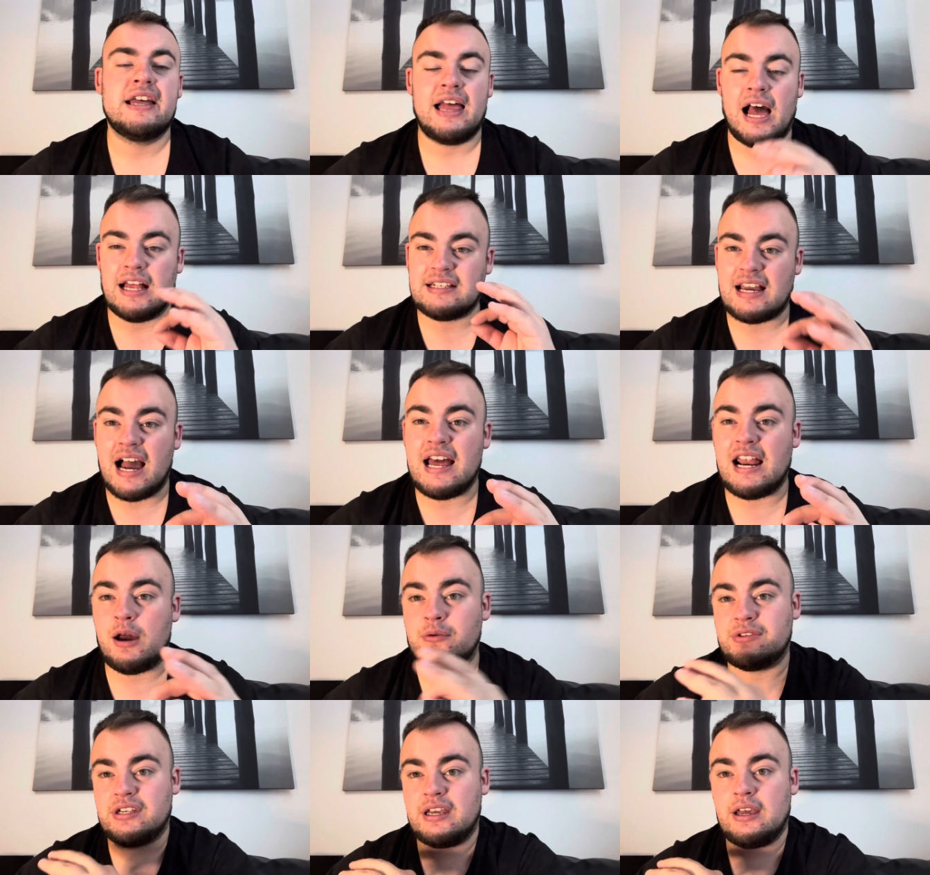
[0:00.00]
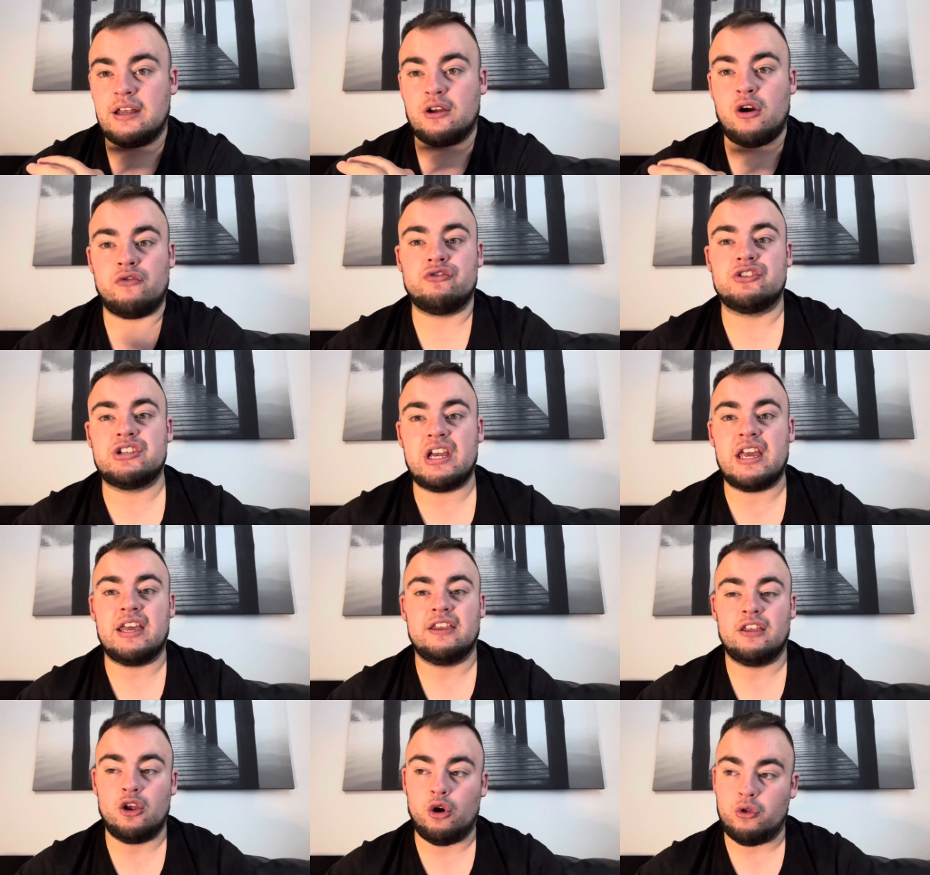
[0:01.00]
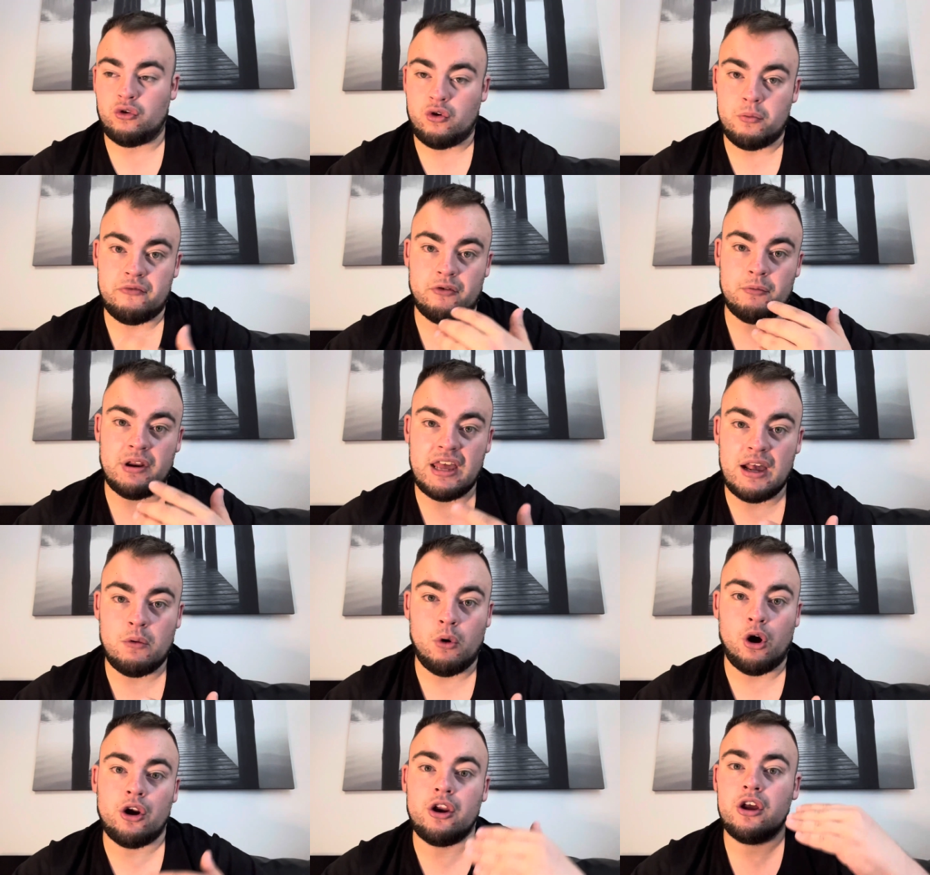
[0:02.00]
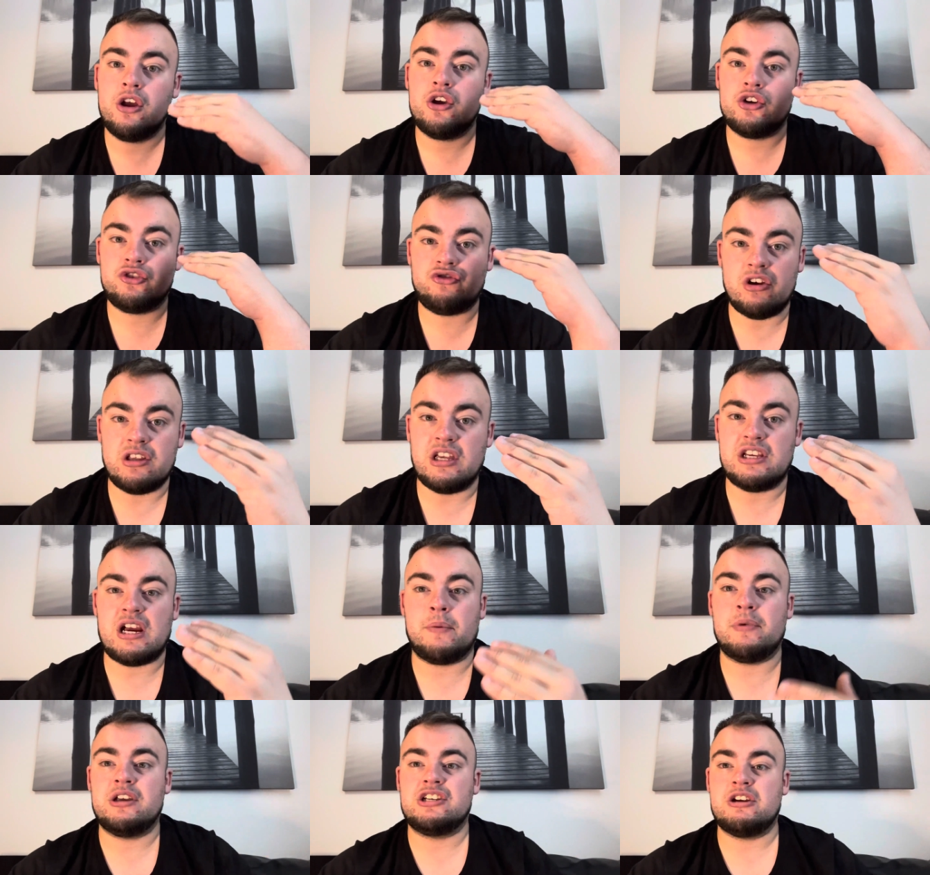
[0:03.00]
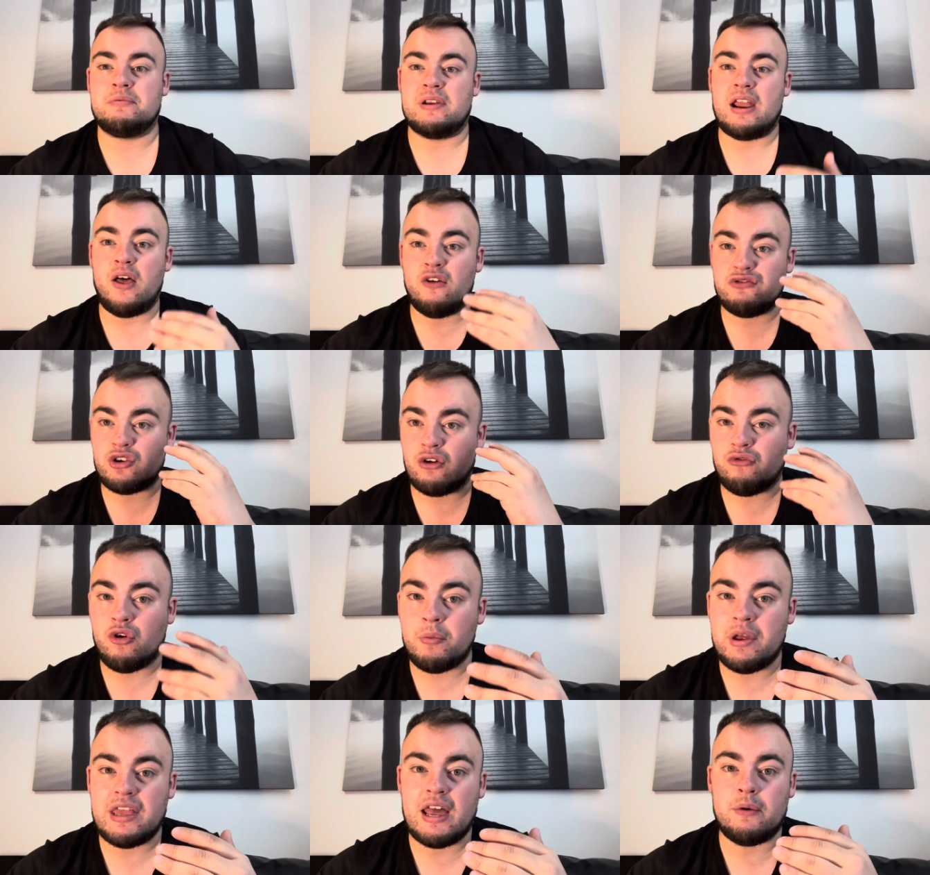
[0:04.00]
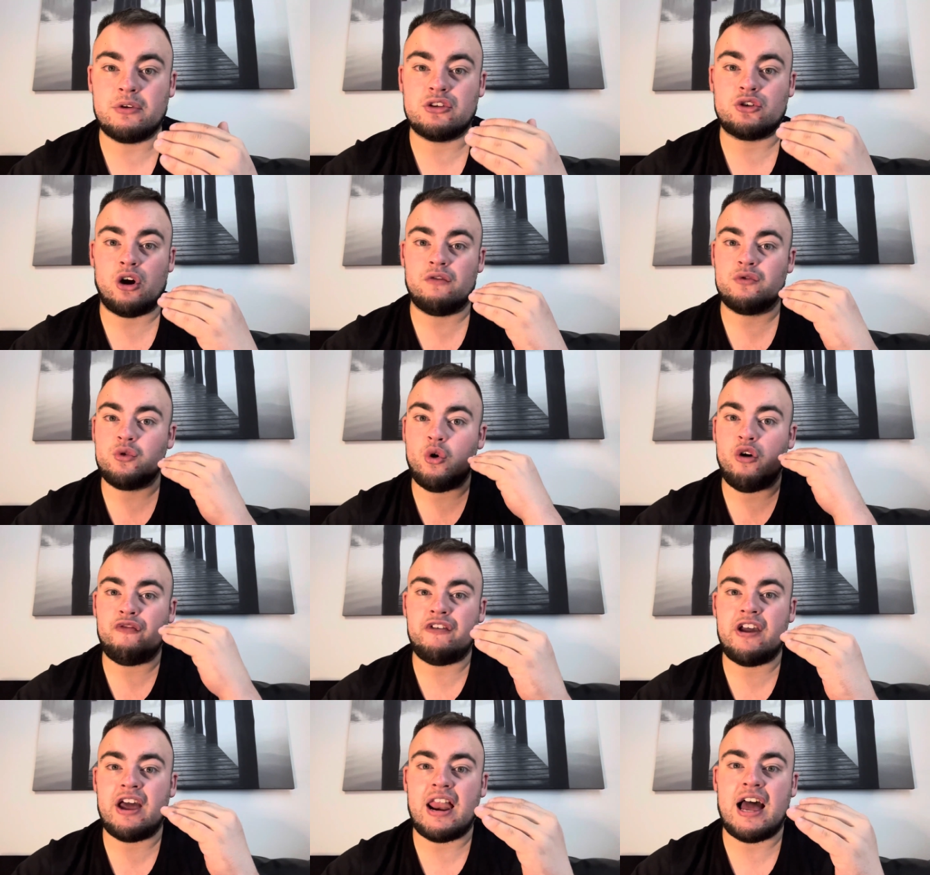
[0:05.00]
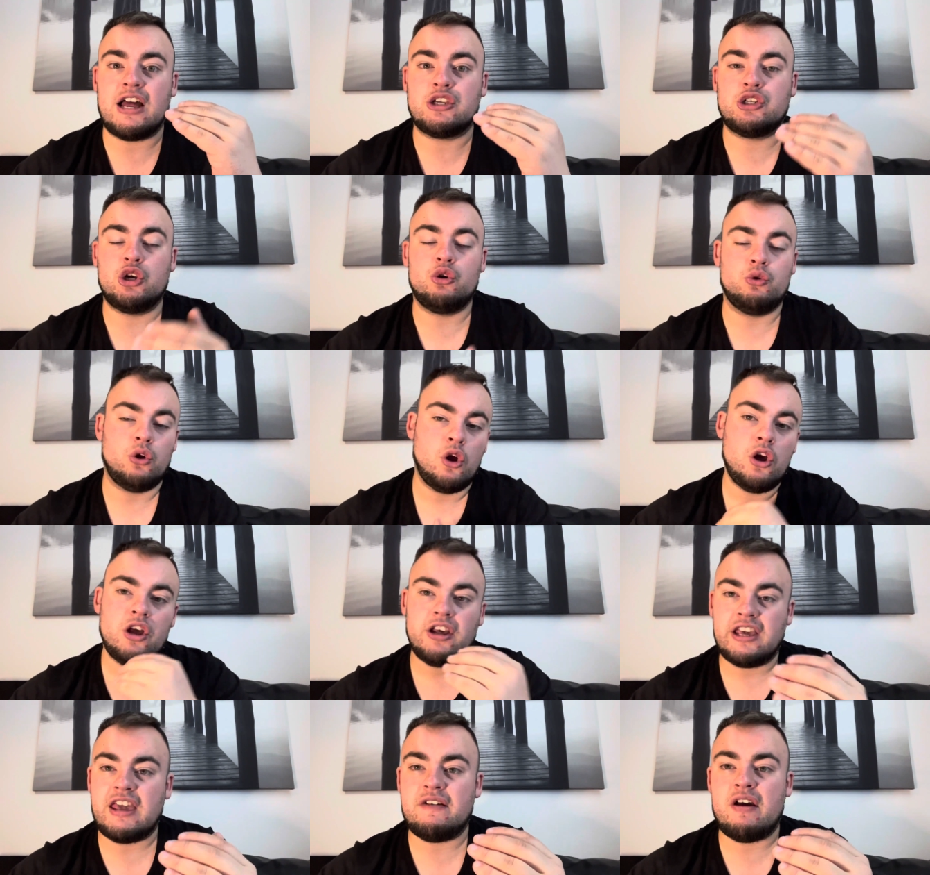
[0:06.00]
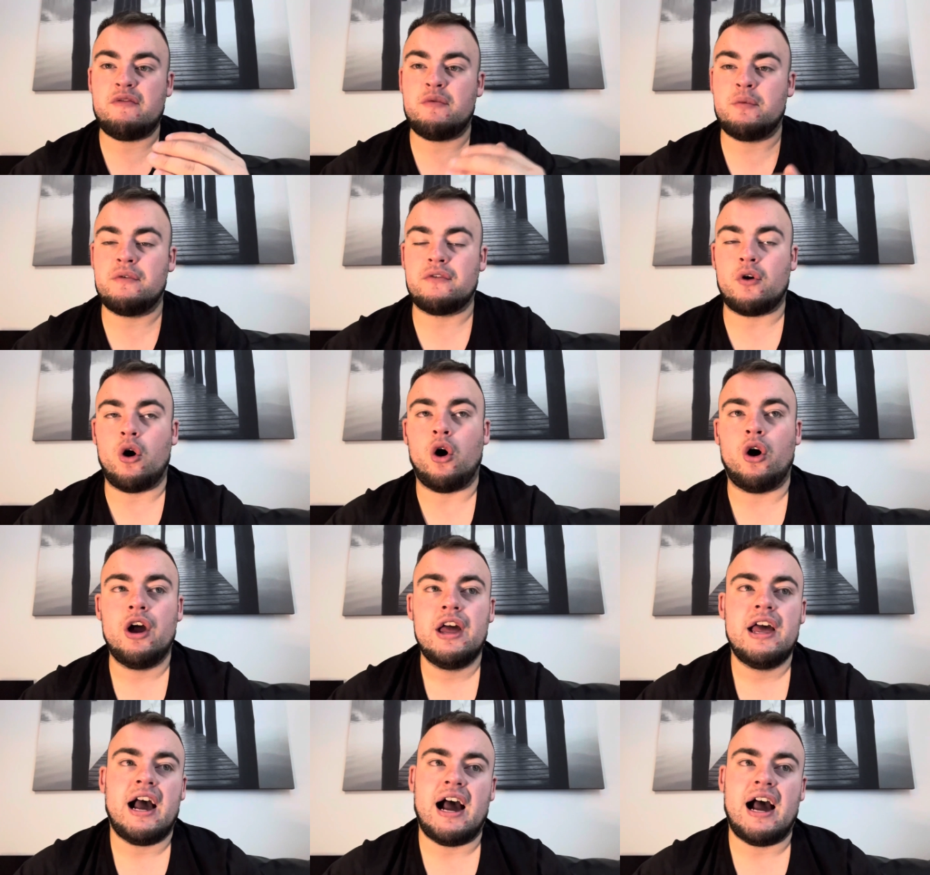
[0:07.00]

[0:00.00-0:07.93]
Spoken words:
That's kind of how I see in Coventry City. You know, they come from League One straight to the Championship and now they've sort of come in there with a sort of no fear attitude, give everything we've got.